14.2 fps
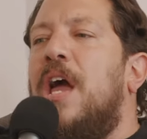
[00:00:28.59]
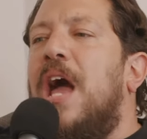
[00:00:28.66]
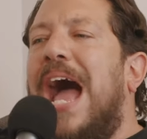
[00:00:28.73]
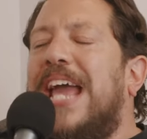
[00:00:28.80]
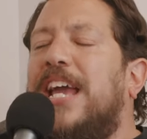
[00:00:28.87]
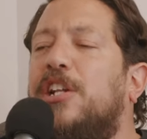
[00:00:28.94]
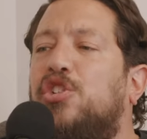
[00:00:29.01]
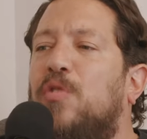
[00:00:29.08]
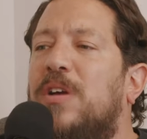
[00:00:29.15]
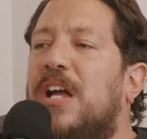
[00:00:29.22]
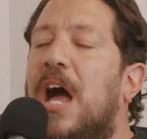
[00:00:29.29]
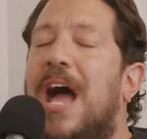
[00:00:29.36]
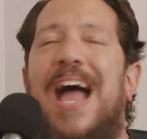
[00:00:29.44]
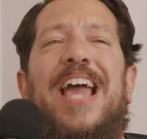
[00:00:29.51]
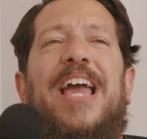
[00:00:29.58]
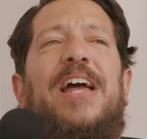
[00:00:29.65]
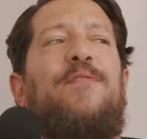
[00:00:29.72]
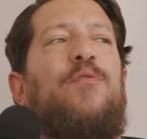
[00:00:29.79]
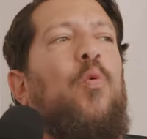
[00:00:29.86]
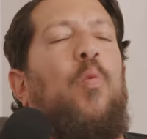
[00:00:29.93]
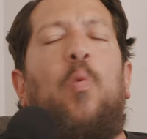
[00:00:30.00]
I could drink. I could
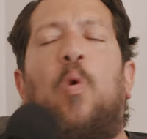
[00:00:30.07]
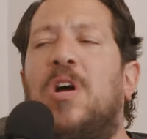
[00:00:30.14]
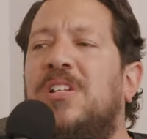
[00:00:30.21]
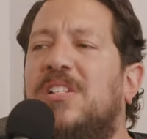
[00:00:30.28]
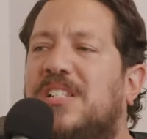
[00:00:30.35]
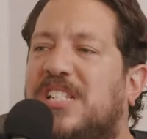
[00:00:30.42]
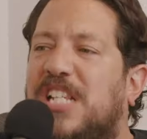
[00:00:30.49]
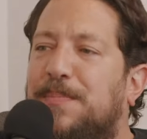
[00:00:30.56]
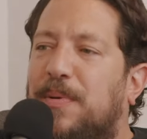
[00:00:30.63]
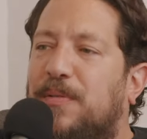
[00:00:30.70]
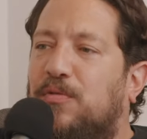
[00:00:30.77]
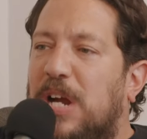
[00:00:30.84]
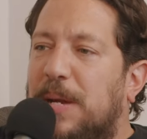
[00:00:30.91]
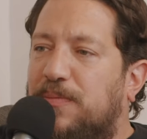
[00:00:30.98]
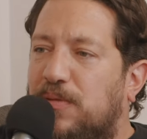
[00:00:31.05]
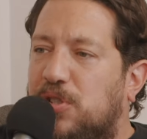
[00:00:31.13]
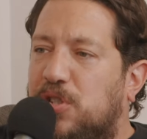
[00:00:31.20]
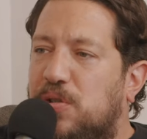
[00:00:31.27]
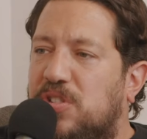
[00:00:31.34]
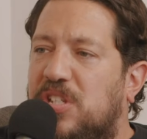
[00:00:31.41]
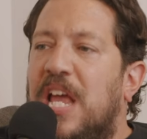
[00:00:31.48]
have one sip of grapefruit
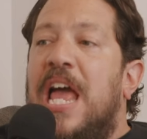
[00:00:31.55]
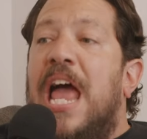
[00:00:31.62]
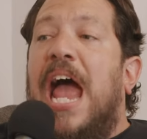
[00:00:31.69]
juice